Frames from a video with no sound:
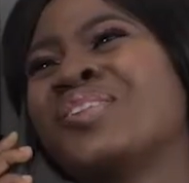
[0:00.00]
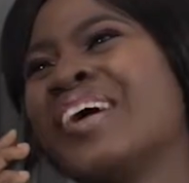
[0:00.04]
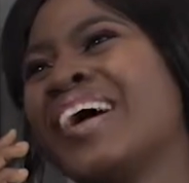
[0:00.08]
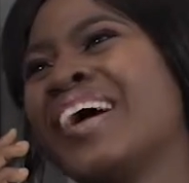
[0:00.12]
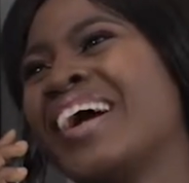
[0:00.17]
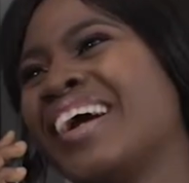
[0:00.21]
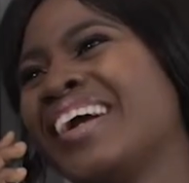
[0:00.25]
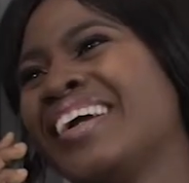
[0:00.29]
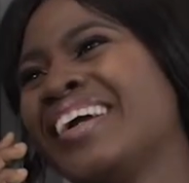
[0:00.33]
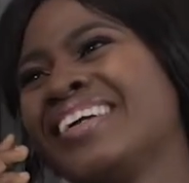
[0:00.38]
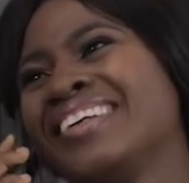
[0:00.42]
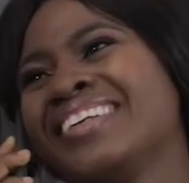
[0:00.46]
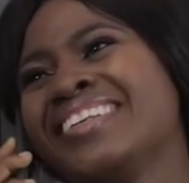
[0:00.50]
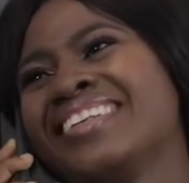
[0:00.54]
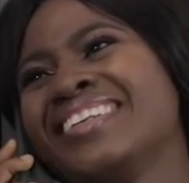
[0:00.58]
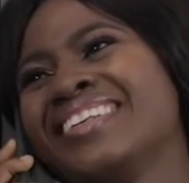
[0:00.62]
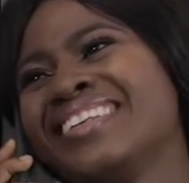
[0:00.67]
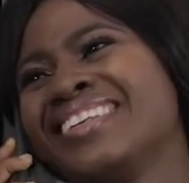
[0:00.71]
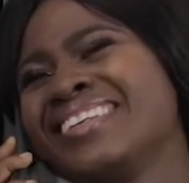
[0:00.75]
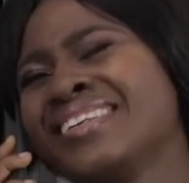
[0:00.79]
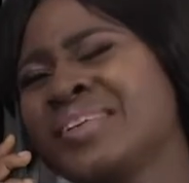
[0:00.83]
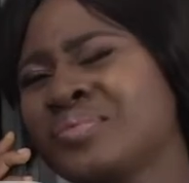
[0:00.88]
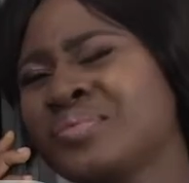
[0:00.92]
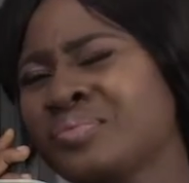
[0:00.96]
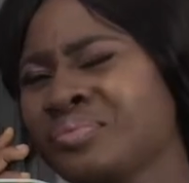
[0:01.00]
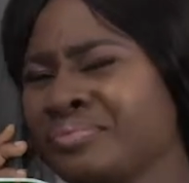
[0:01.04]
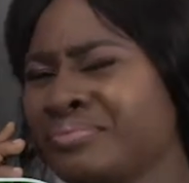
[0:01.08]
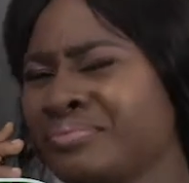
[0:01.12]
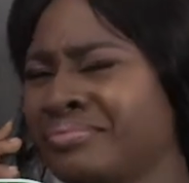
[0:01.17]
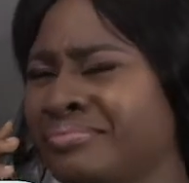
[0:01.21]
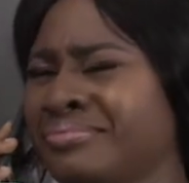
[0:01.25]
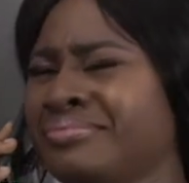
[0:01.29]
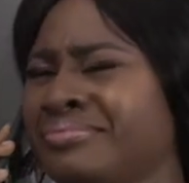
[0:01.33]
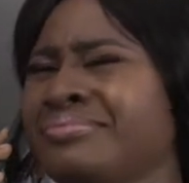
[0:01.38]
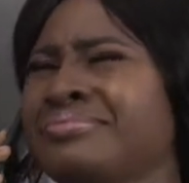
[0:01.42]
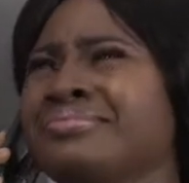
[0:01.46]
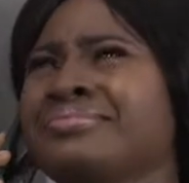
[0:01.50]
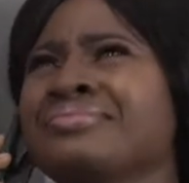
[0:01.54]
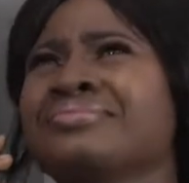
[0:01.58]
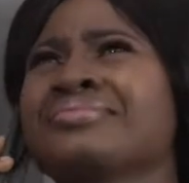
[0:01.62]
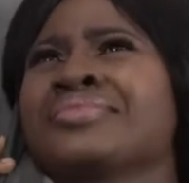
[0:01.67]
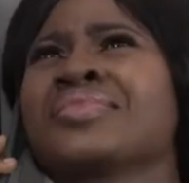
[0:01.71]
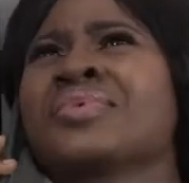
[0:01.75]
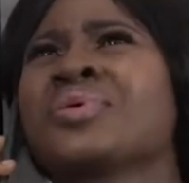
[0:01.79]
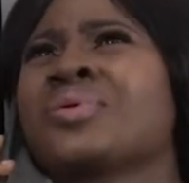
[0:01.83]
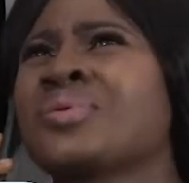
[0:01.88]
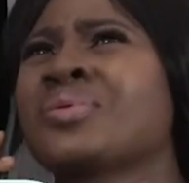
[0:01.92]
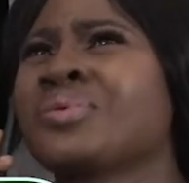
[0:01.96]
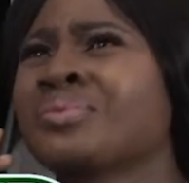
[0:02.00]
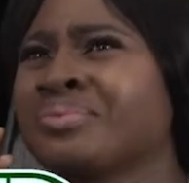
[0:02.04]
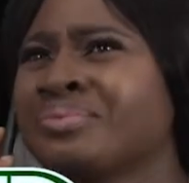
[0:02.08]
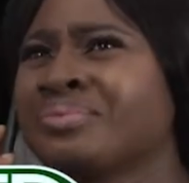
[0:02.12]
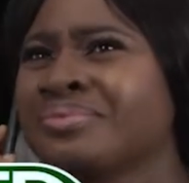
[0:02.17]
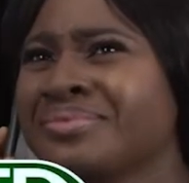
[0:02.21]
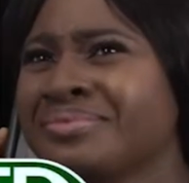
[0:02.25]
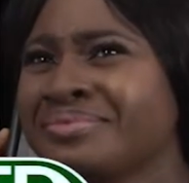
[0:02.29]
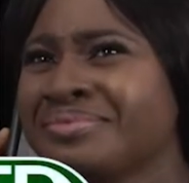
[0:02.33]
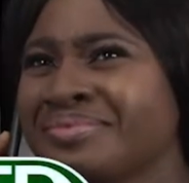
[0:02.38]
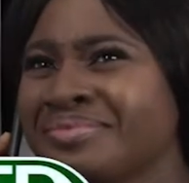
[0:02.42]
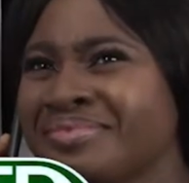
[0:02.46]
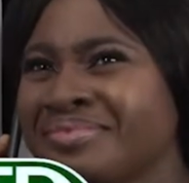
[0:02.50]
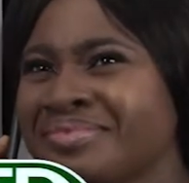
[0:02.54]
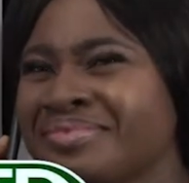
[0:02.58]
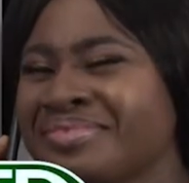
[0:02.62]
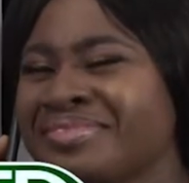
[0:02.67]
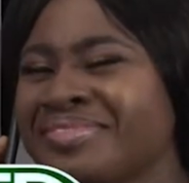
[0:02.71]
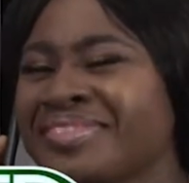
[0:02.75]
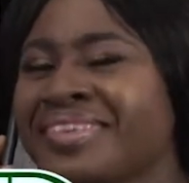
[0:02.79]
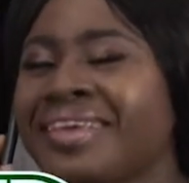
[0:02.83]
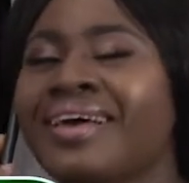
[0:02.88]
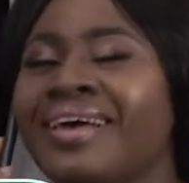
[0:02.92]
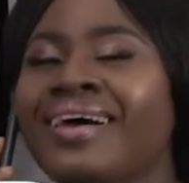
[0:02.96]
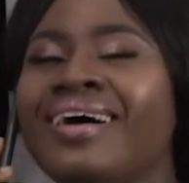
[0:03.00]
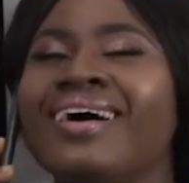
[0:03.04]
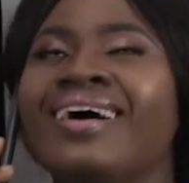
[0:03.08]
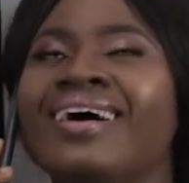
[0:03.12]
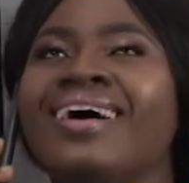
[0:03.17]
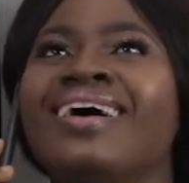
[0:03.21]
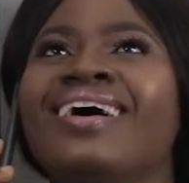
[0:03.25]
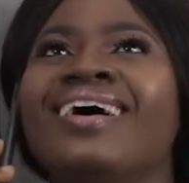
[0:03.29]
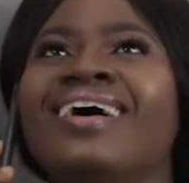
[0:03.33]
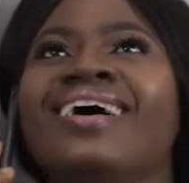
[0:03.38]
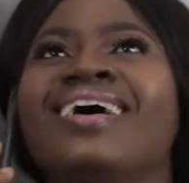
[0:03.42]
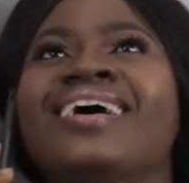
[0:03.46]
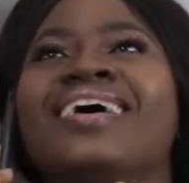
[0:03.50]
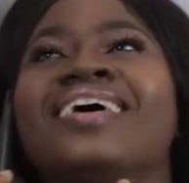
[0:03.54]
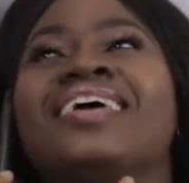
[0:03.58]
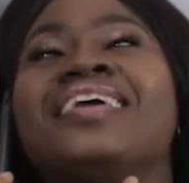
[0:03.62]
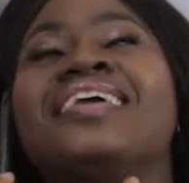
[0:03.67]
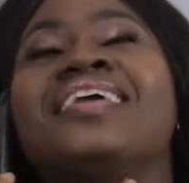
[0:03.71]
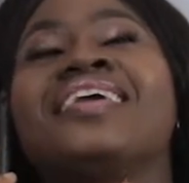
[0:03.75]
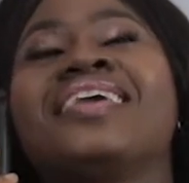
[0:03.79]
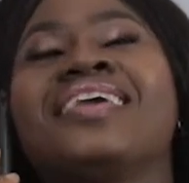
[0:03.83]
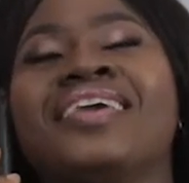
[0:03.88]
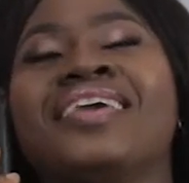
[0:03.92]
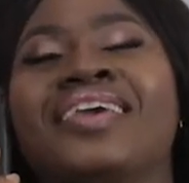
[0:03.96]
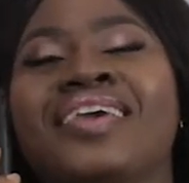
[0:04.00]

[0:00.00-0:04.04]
and stay safe. GTP, timeless.